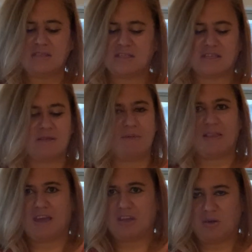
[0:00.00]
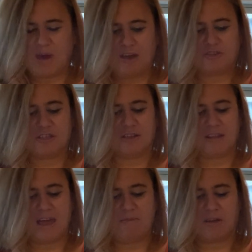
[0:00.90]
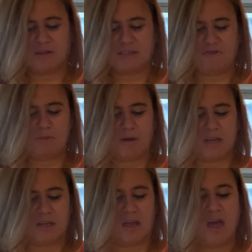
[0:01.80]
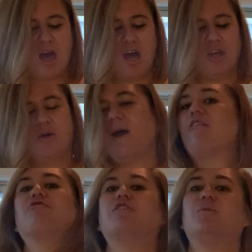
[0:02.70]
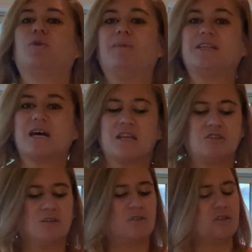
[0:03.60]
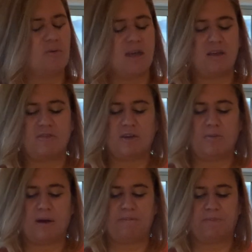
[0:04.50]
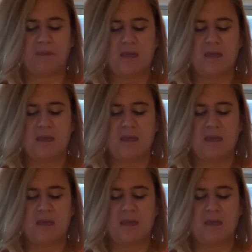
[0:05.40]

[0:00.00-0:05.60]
It doesn't mean that you have to do that because everybody can, you have free will, my darlings, you can do whatever you want.